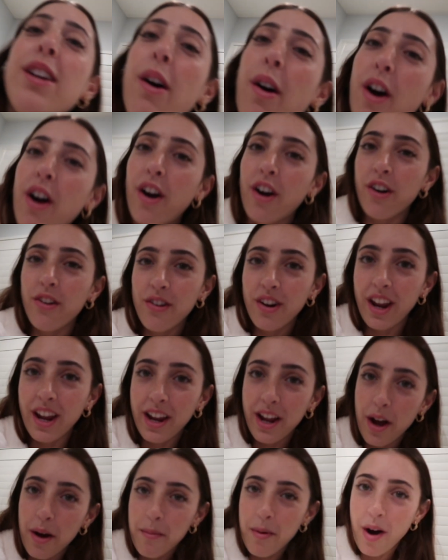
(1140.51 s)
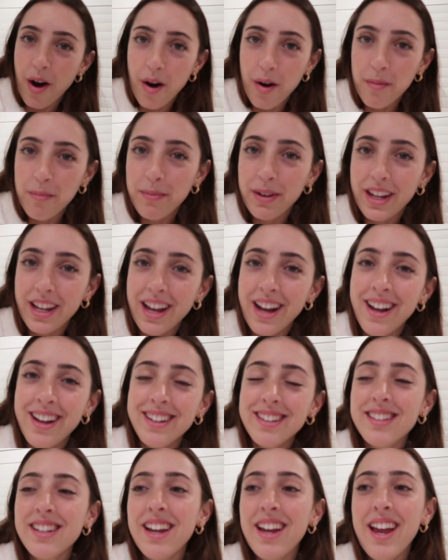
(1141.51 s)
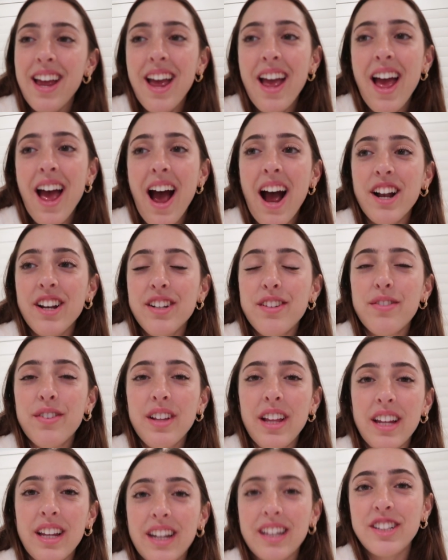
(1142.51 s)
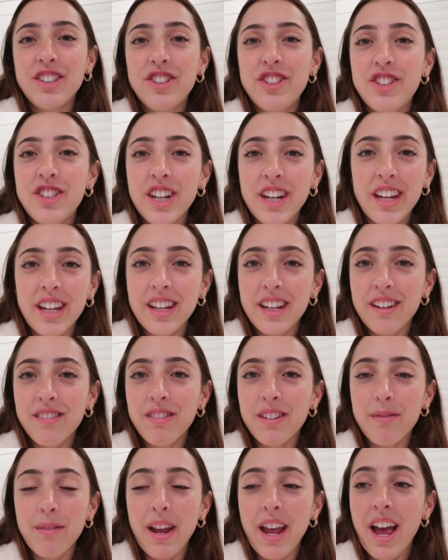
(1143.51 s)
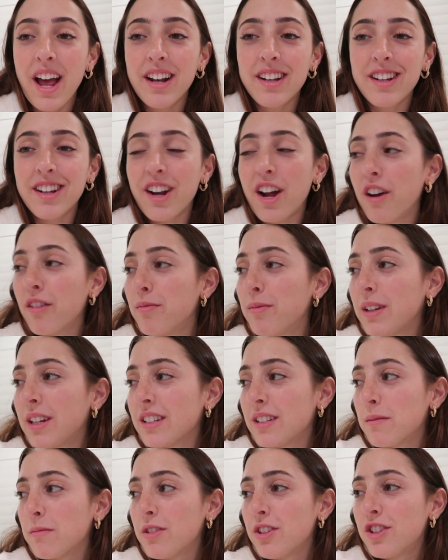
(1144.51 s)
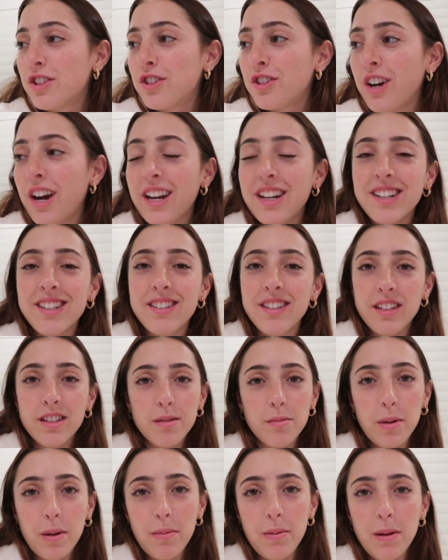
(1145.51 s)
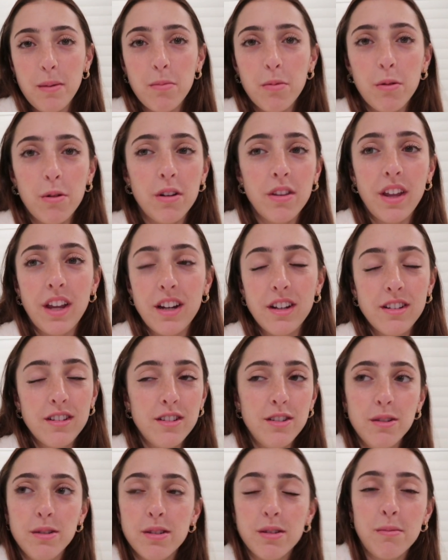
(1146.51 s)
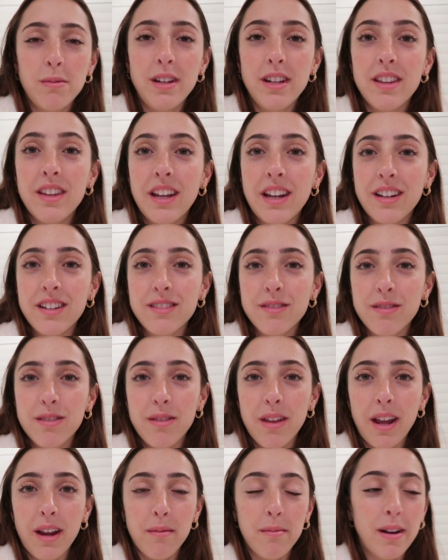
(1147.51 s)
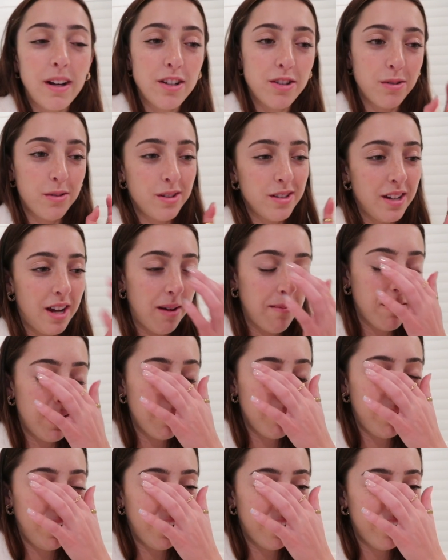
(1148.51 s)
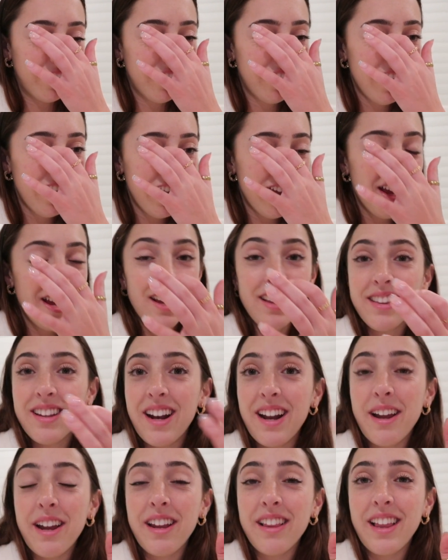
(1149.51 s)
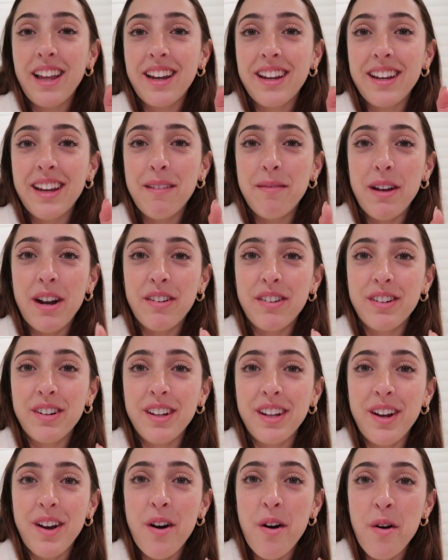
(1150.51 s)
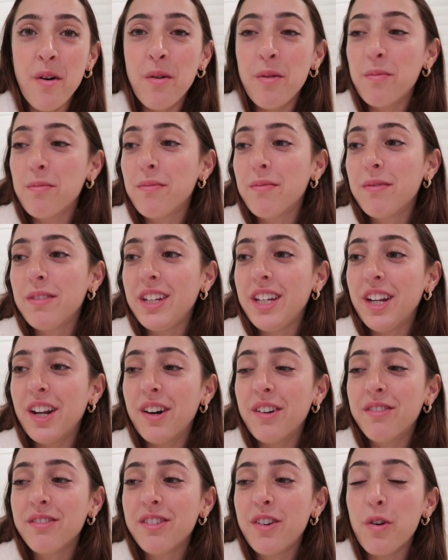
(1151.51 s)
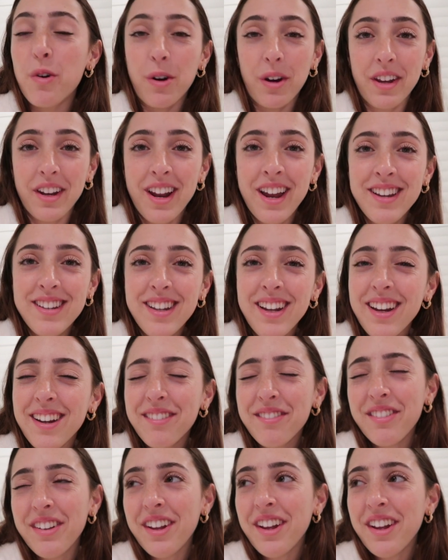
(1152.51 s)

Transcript: so hard when I come home because I just feel like a chicken with my head cut off because I'm just trying to see so many people and like do so many things with like my short time that I'm here that I like am never really home, you know, organizing.